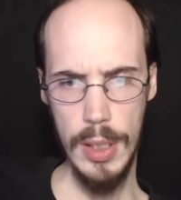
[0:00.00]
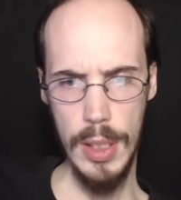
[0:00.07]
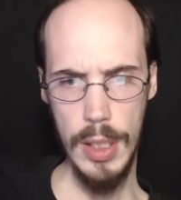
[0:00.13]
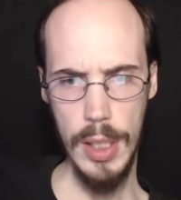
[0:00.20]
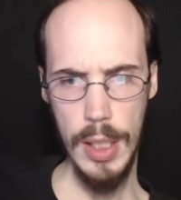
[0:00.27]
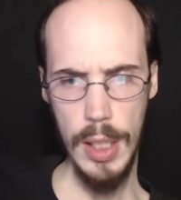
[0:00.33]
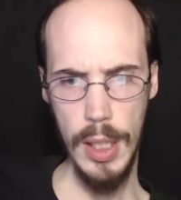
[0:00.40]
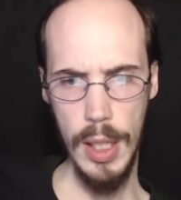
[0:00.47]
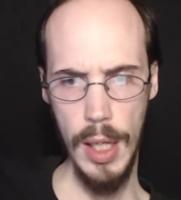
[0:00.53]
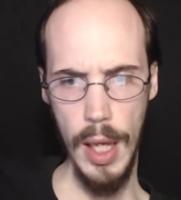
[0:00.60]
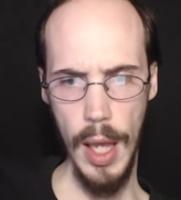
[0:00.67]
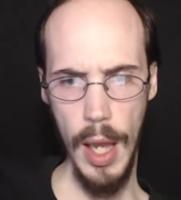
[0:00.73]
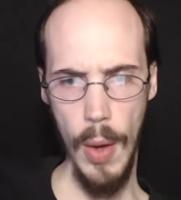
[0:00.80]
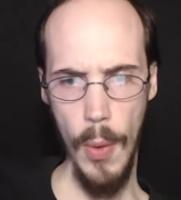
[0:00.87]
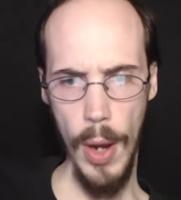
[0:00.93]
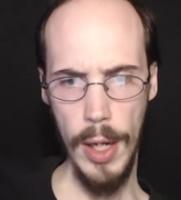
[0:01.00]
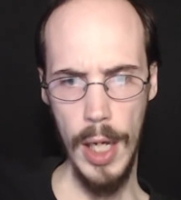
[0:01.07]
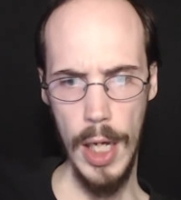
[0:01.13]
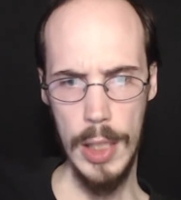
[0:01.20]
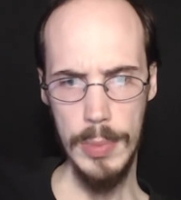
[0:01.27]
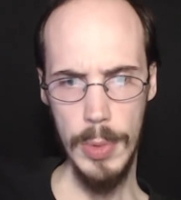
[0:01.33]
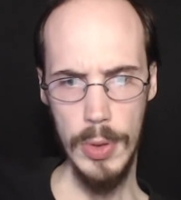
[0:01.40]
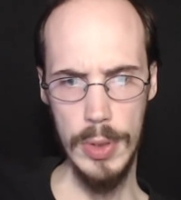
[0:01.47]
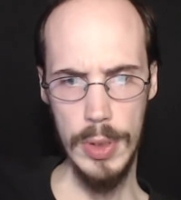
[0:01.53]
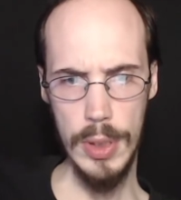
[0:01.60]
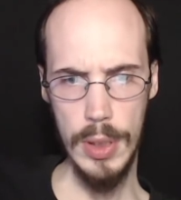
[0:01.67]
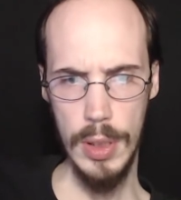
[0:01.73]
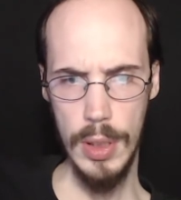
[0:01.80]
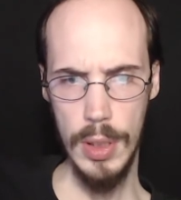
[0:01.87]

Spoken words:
to the Aoi cosmos,